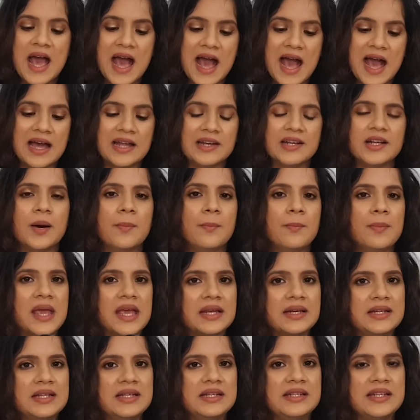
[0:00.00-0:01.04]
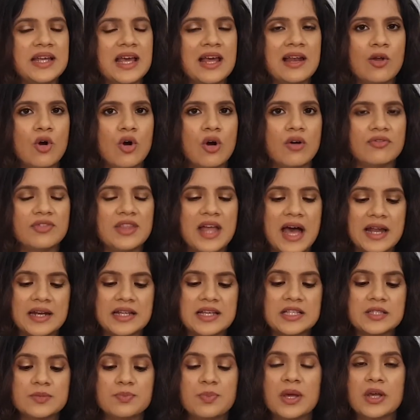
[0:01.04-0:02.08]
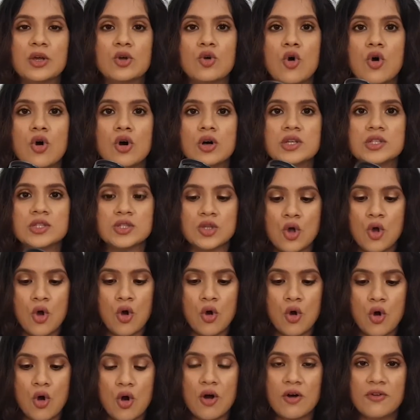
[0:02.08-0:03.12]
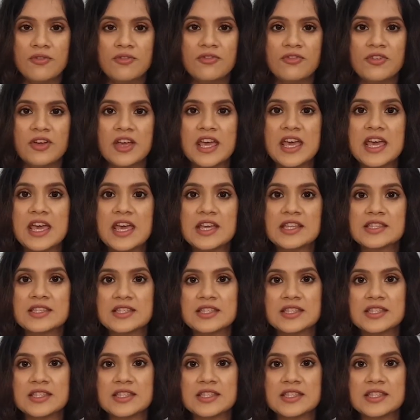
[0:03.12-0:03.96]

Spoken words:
and a main detail of that is because of its